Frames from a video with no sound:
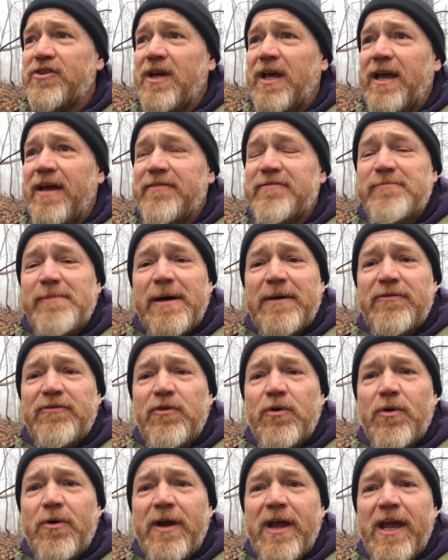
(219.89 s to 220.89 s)
I'll have about
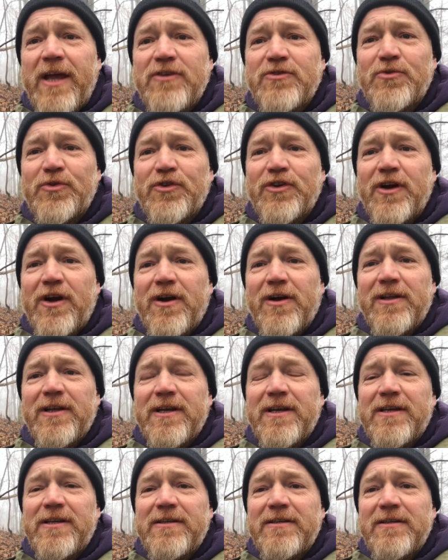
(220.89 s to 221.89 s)
four eggs with
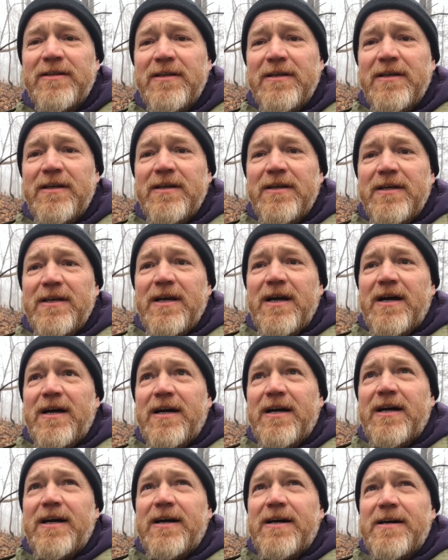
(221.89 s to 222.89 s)
garlic and
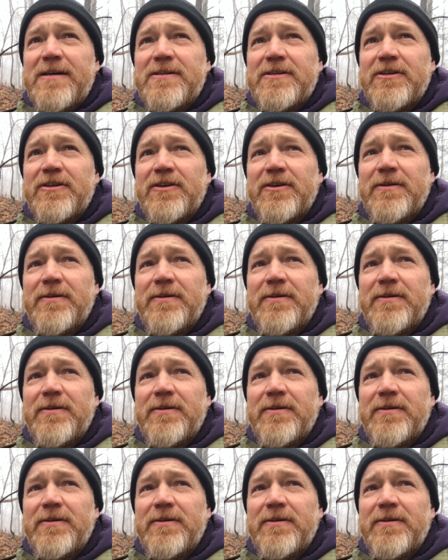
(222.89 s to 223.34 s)
uh,